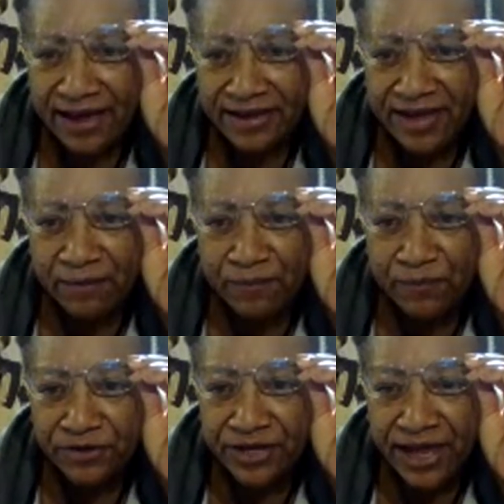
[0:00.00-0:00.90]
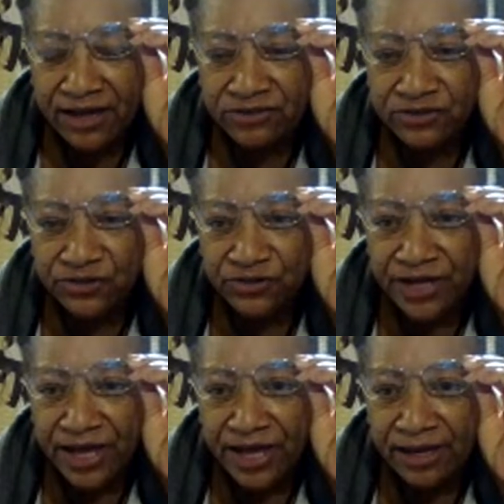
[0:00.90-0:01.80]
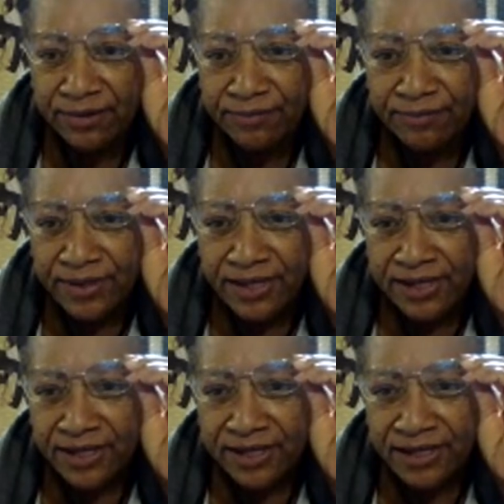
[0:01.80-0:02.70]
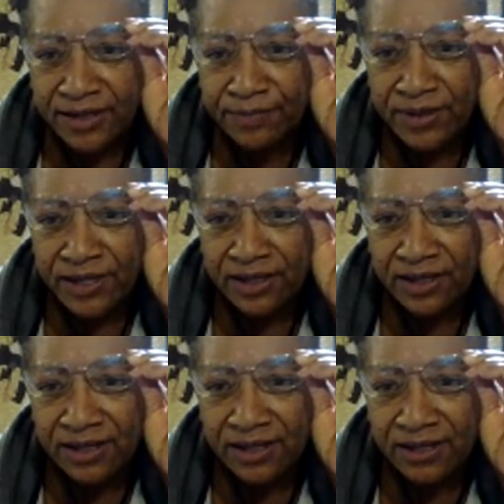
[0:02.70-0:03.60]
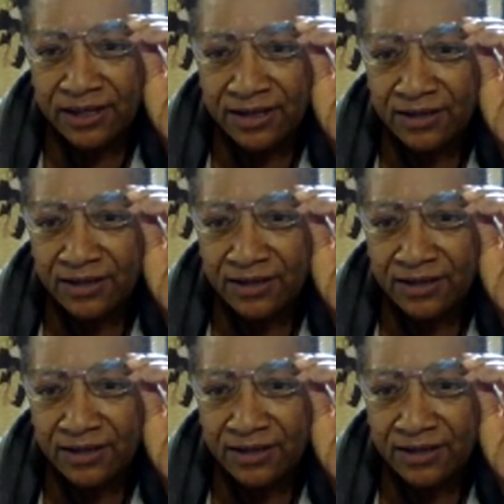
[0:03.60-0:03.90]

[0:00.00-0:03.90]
I can't pronounce your name. Emila.